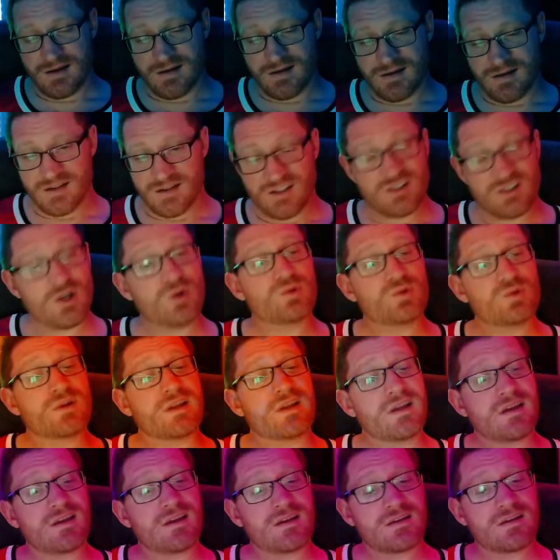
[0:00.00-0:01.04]

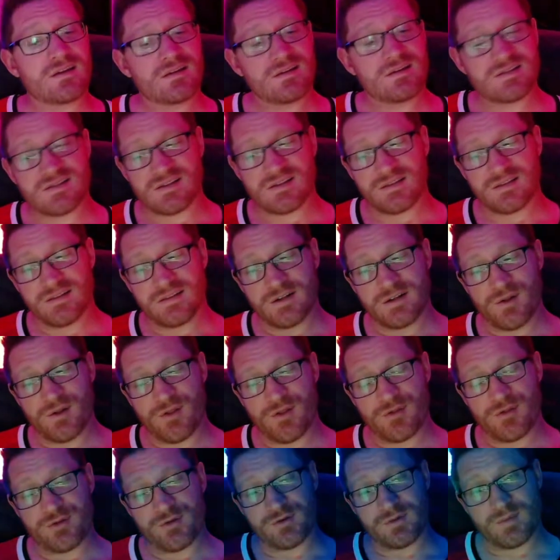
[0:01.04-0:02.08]
Yolink. It's a little
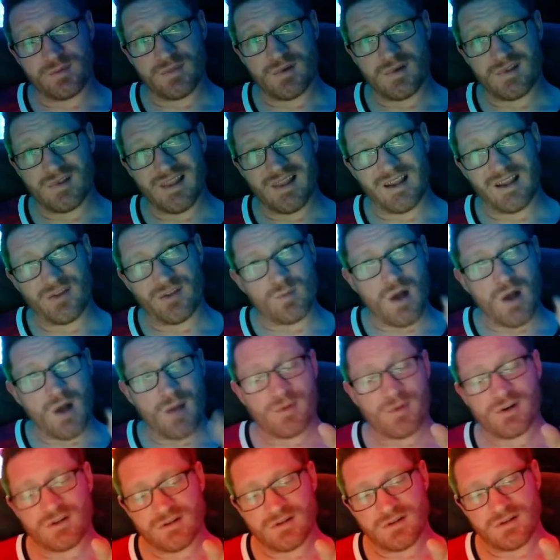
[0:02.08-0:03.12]
like a
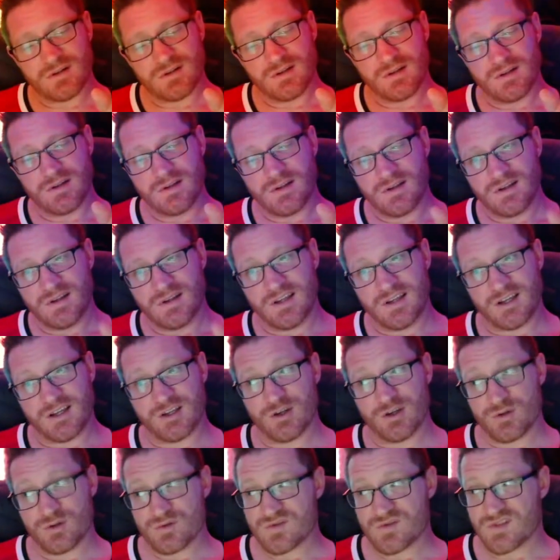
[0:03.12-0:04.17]
thermometer. It
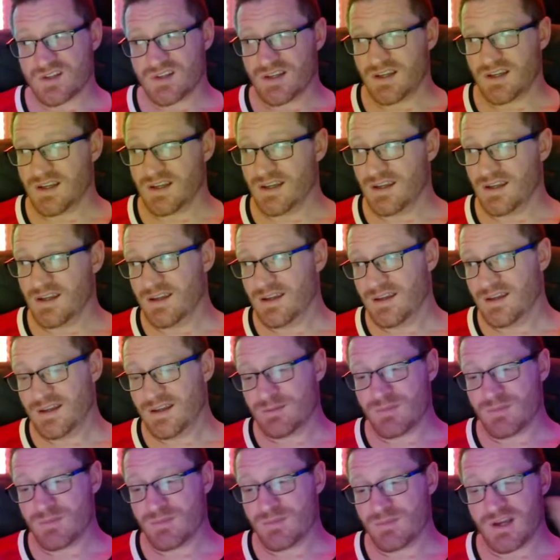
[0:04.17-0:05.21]
goes
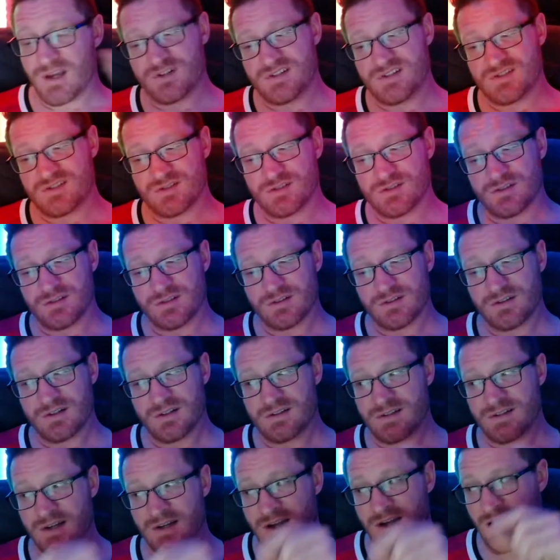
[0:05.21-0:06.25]
in my freezer,
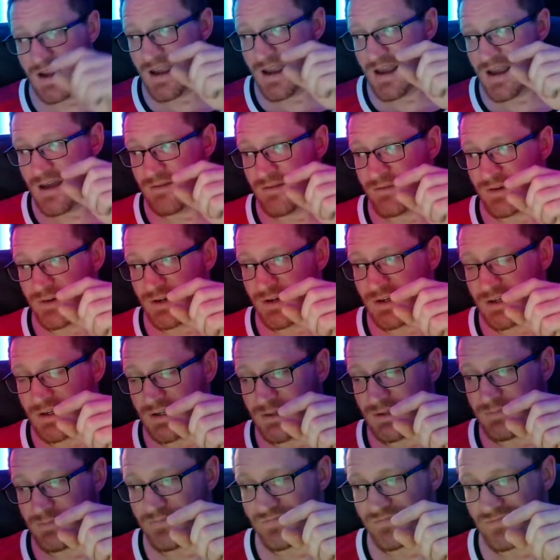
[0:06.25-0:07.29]
and then I have
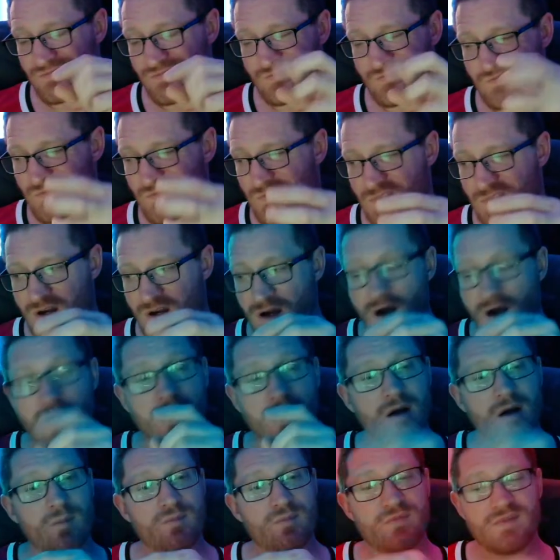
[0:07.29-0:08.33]
a
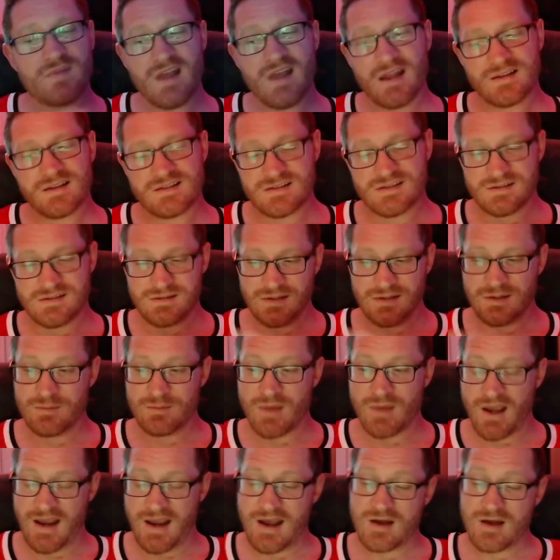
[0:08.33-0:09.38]
hub that's in
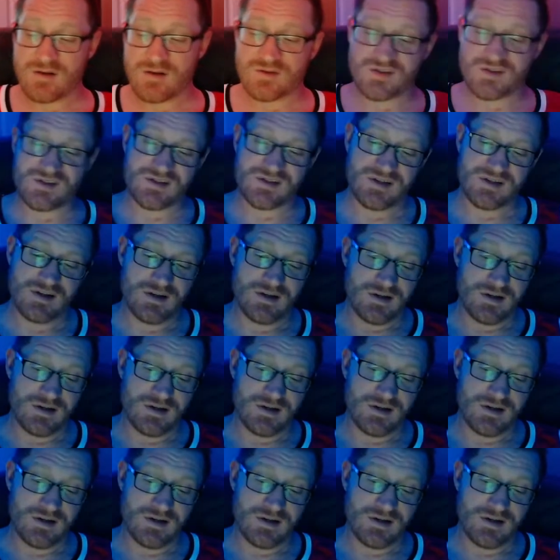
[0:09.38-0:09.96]
my house,